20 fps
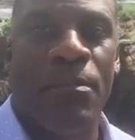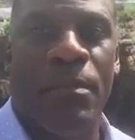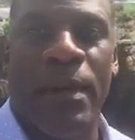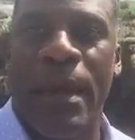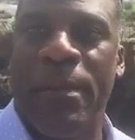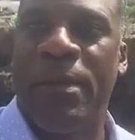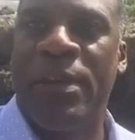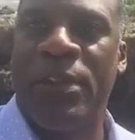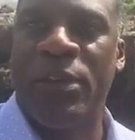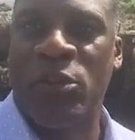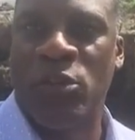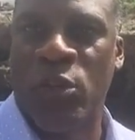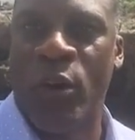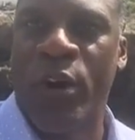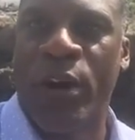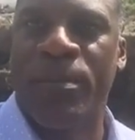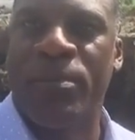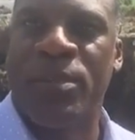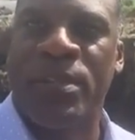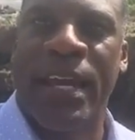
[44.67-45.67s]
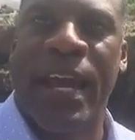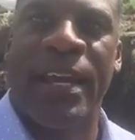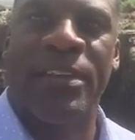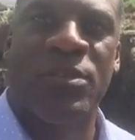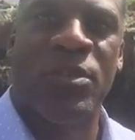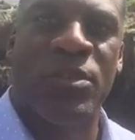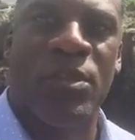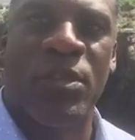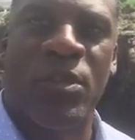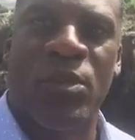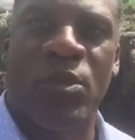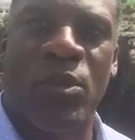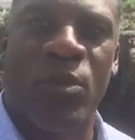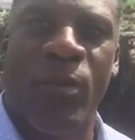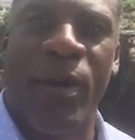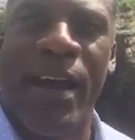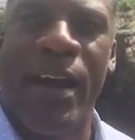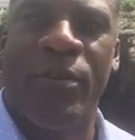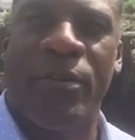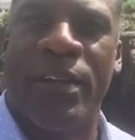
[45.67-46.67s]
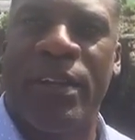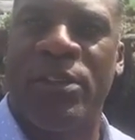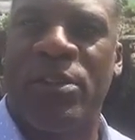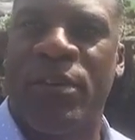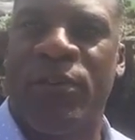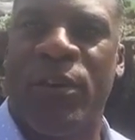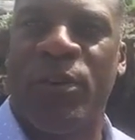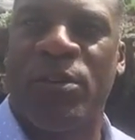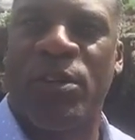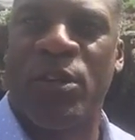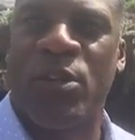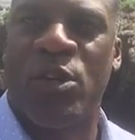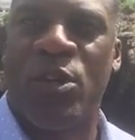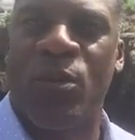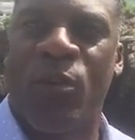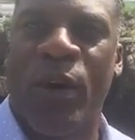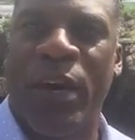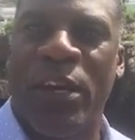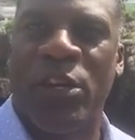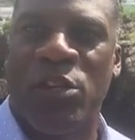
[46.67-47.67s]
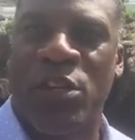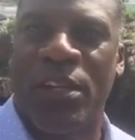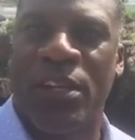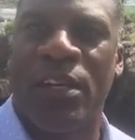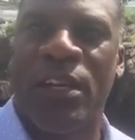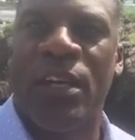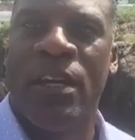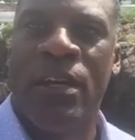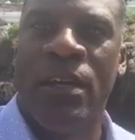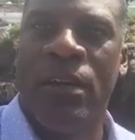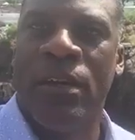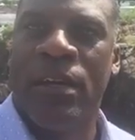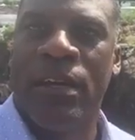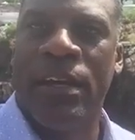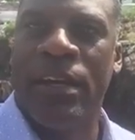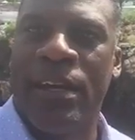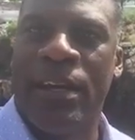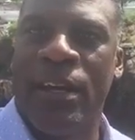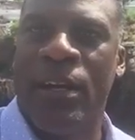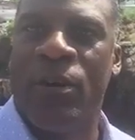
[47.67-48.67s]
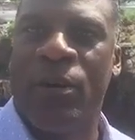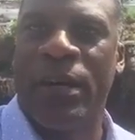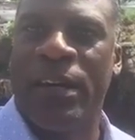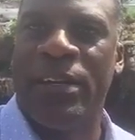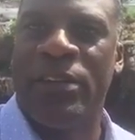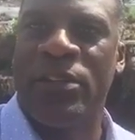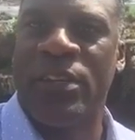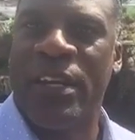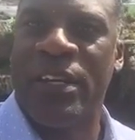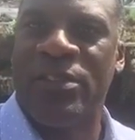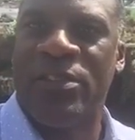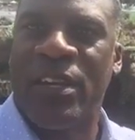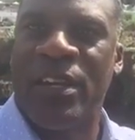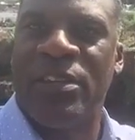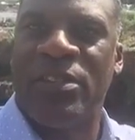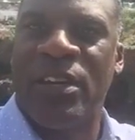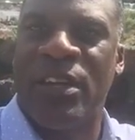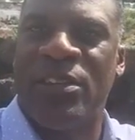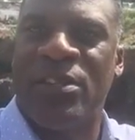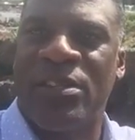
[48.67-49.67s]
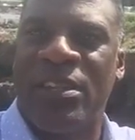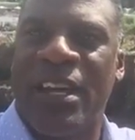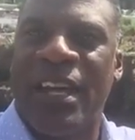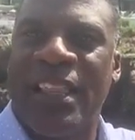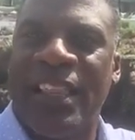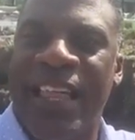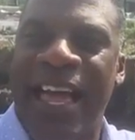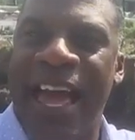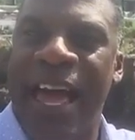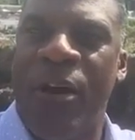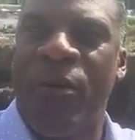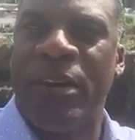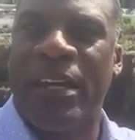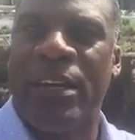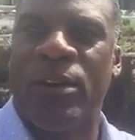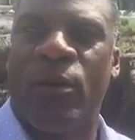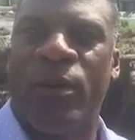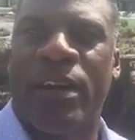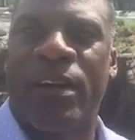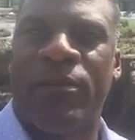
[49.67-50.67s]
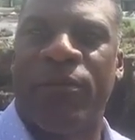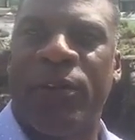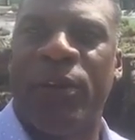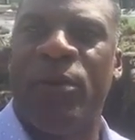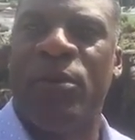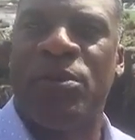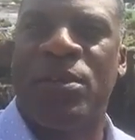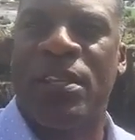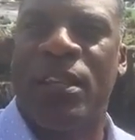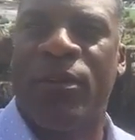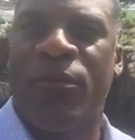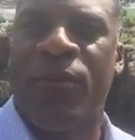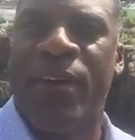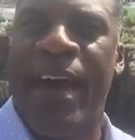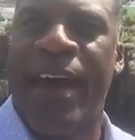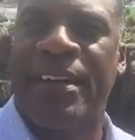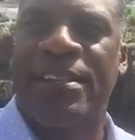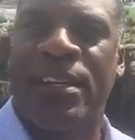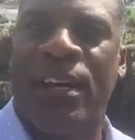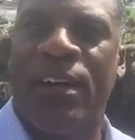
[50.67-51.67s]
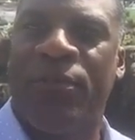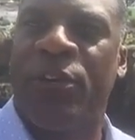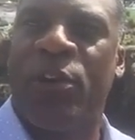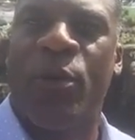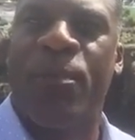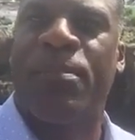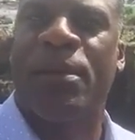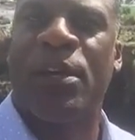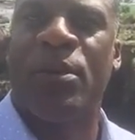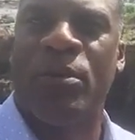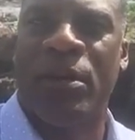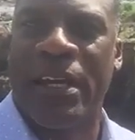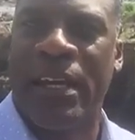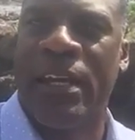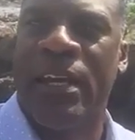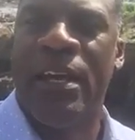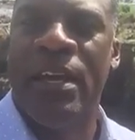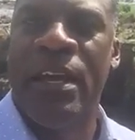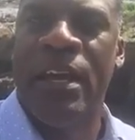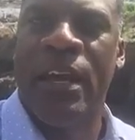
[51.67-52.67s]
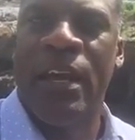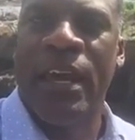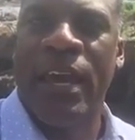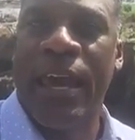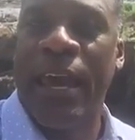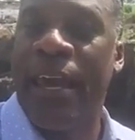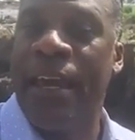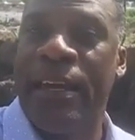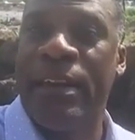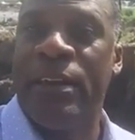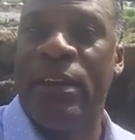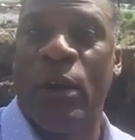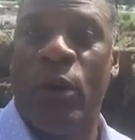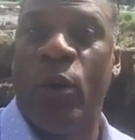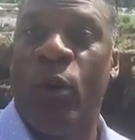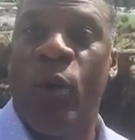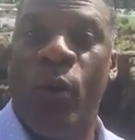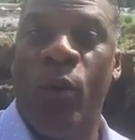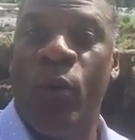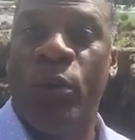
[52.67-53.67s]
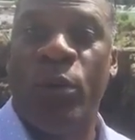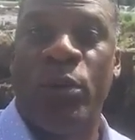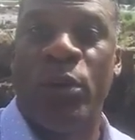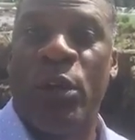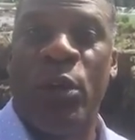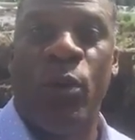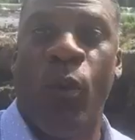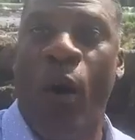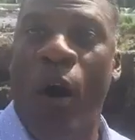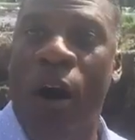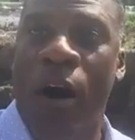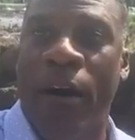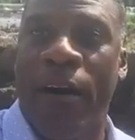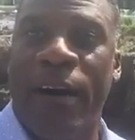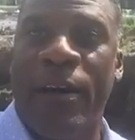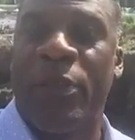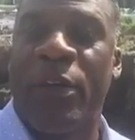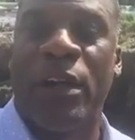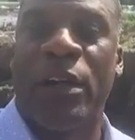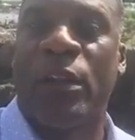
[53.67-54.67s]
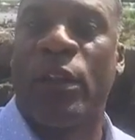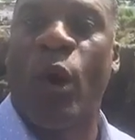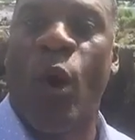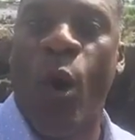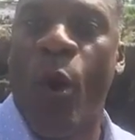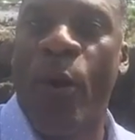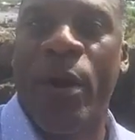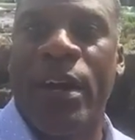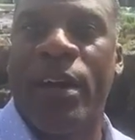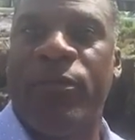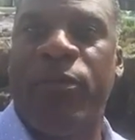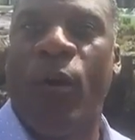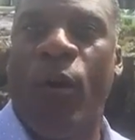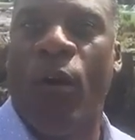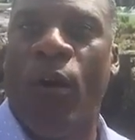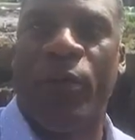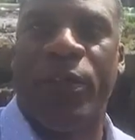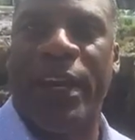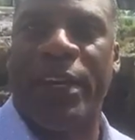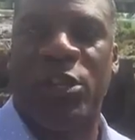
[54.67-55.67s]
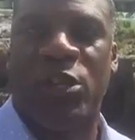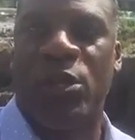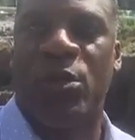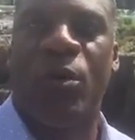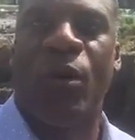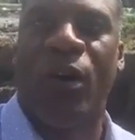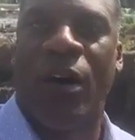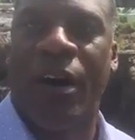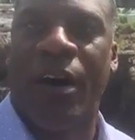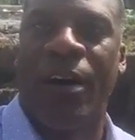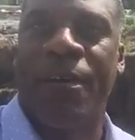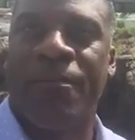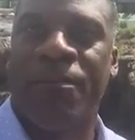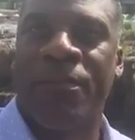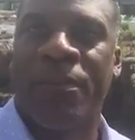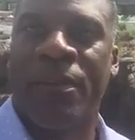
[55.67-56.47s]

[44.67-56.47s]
Maybe the circumstances of the surroundings of your situation, you know, is clouding or confusing the fact of your beauty and who you are and the glory of all that you are.